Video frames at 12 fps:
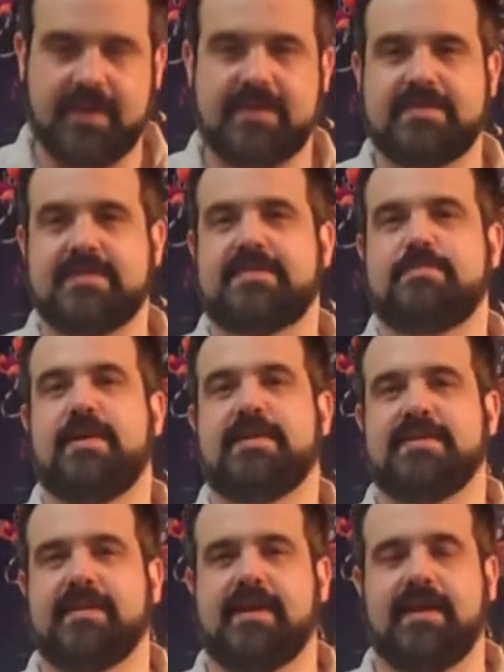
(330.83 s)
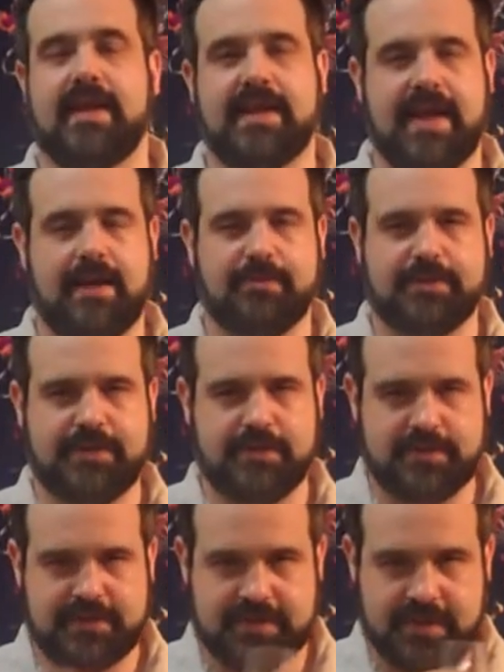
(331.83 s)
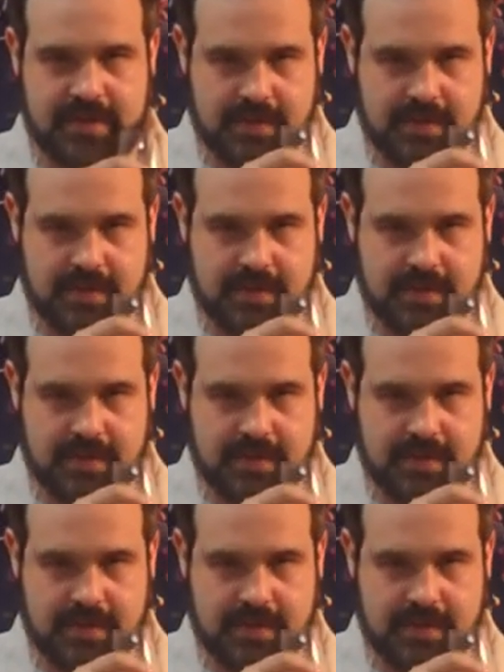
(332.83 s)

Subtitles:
This smells a little like apple juice.